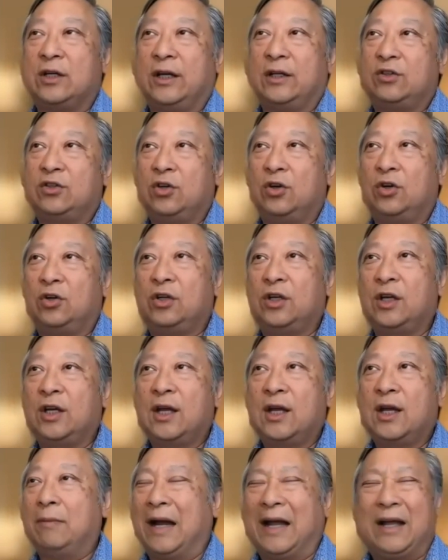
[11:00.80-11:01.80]
I took,
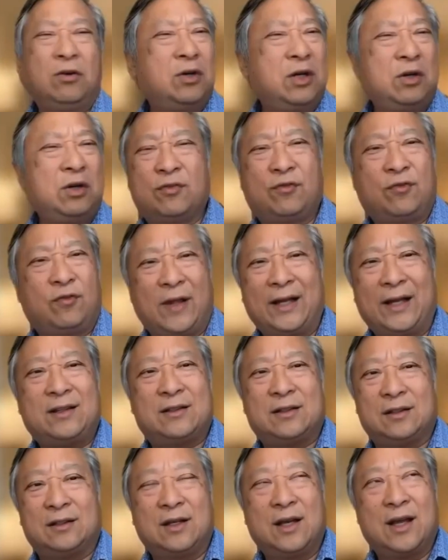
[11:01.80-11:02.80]
I only
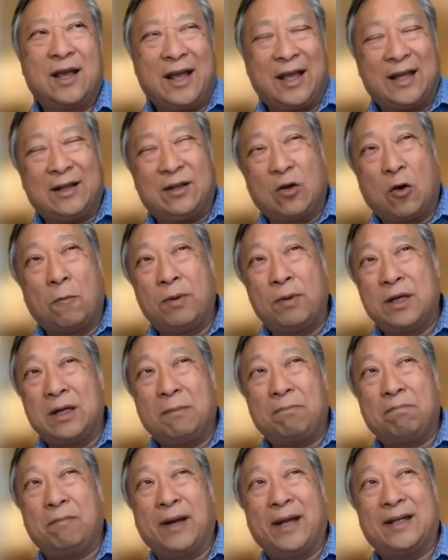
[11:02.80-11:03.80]
reflected and opened
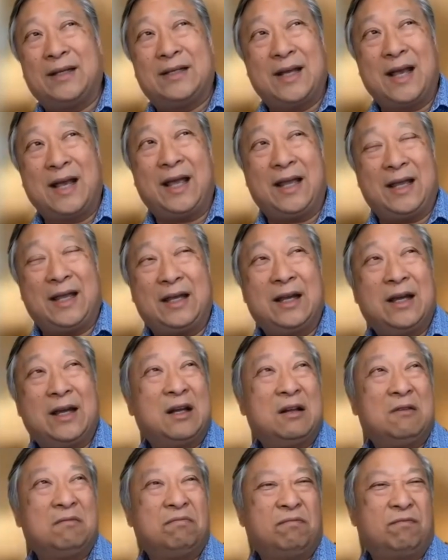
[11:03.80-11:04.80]
up my day
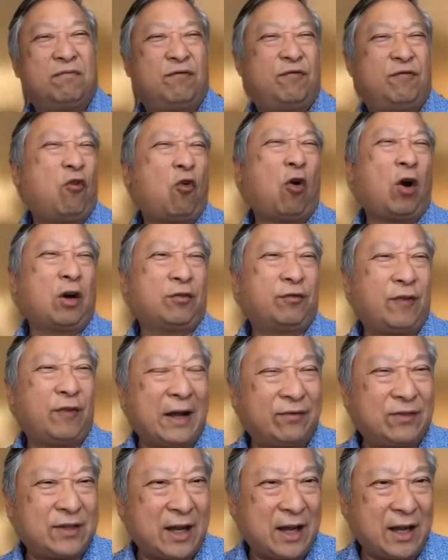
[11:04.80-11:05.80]
4 out of
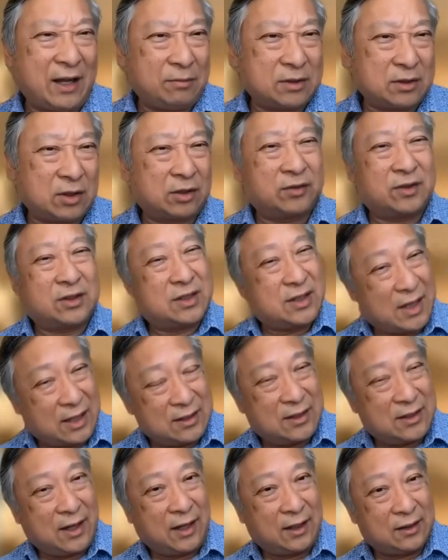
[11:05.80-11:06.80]
5 times out of the
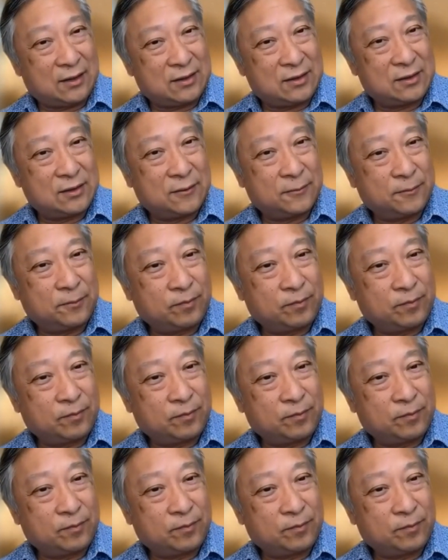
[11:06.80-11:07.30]
10 days